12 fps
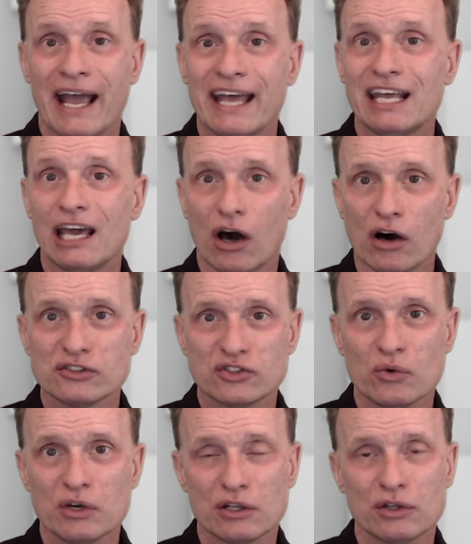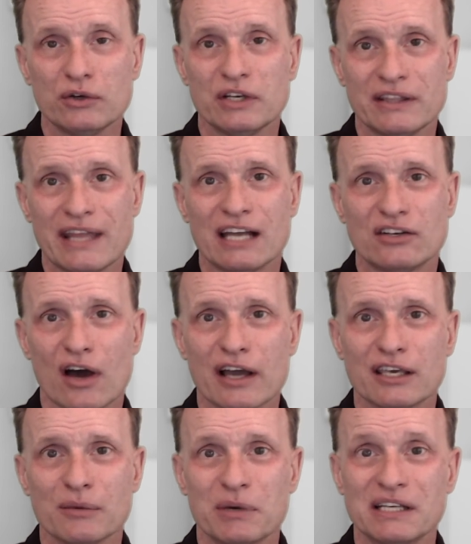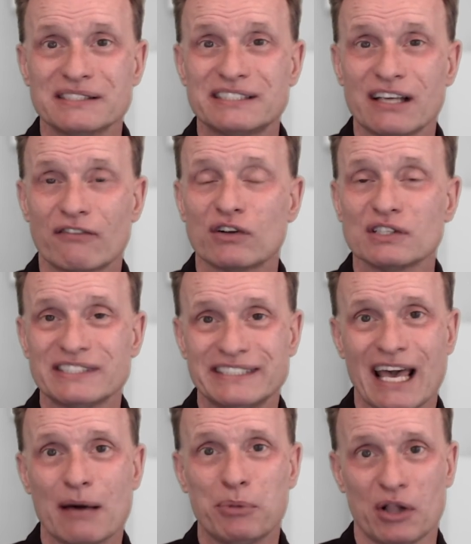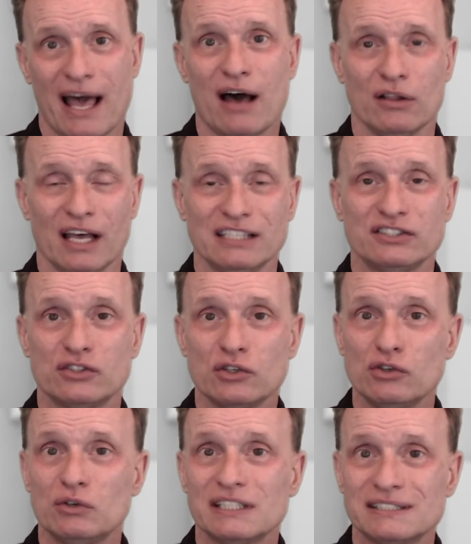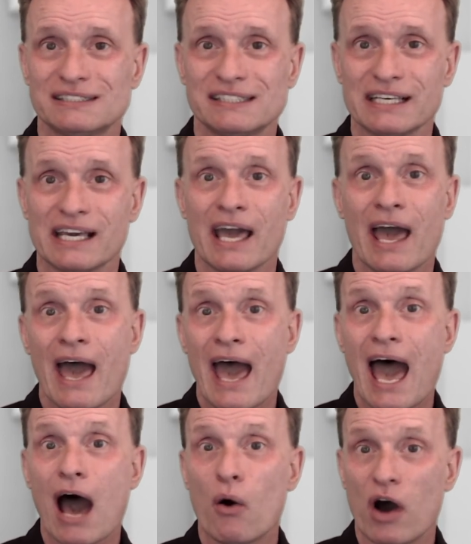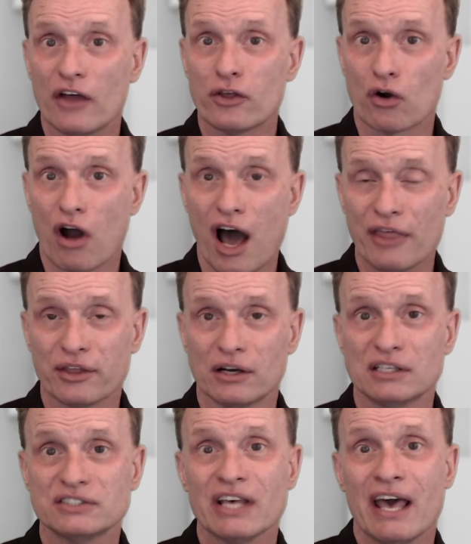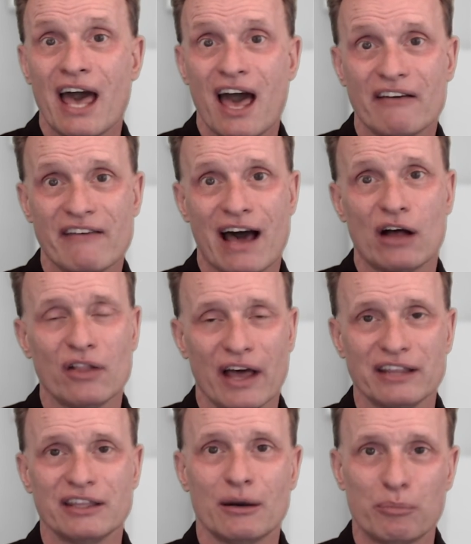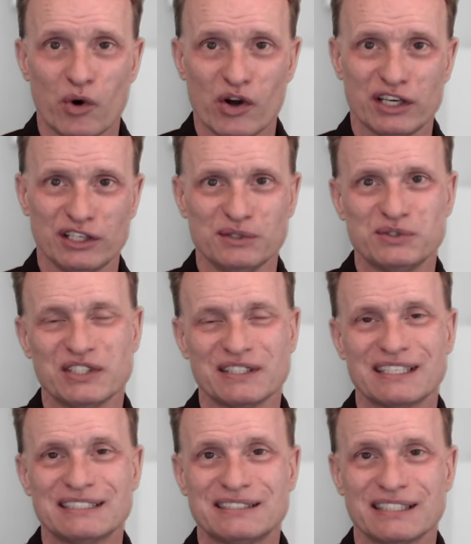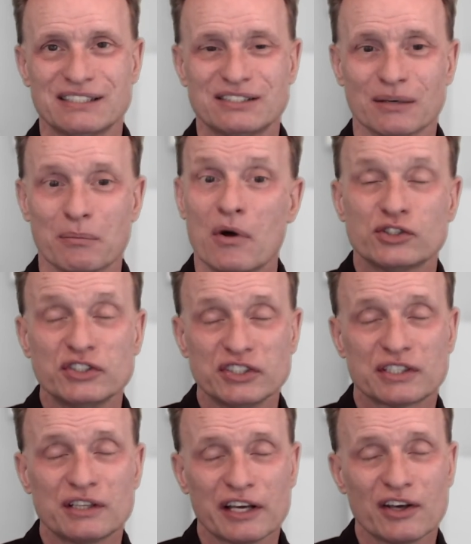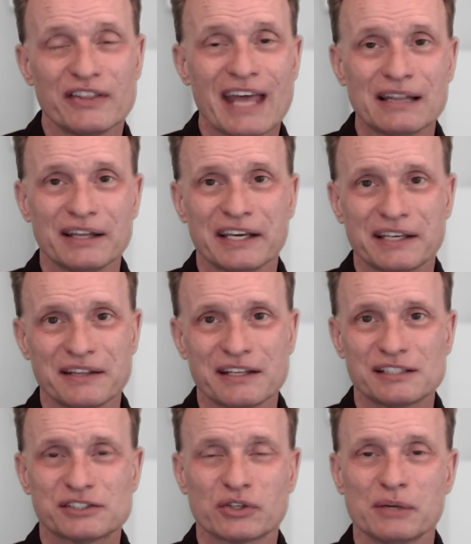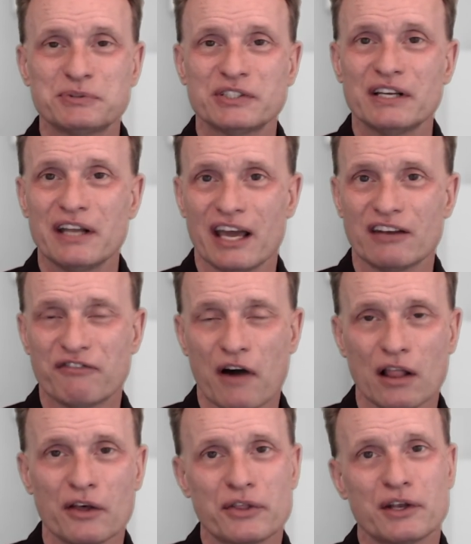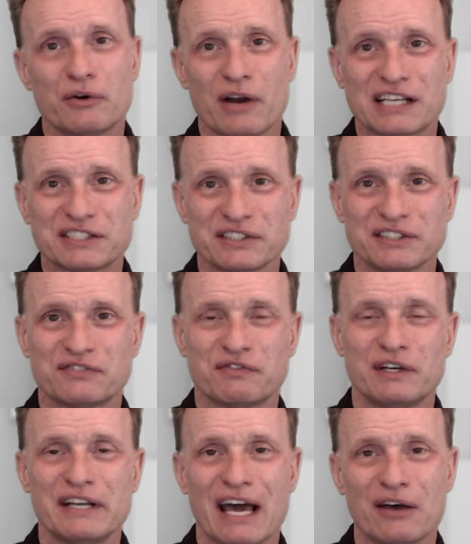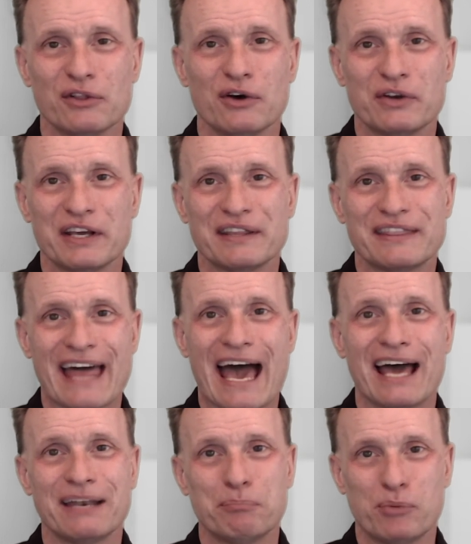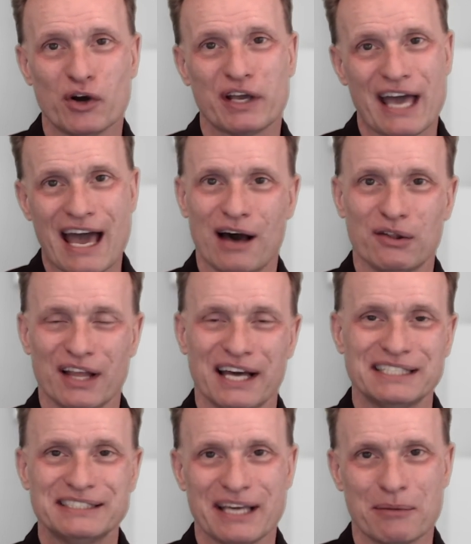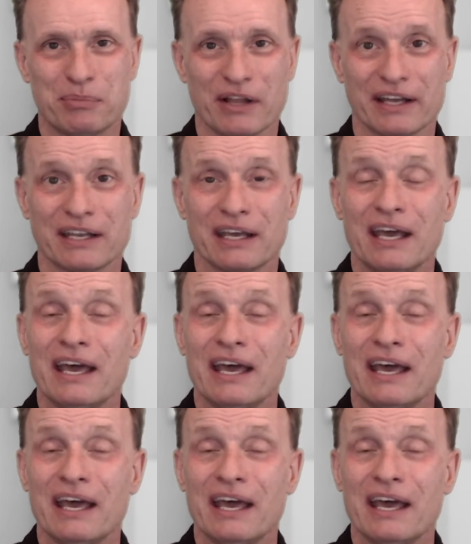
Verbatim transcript: And I also include in that document several sample outlines so you can see how other authors have outlined their book using this system. So just click on that link in the description and follow the directions for downloading that book outline template.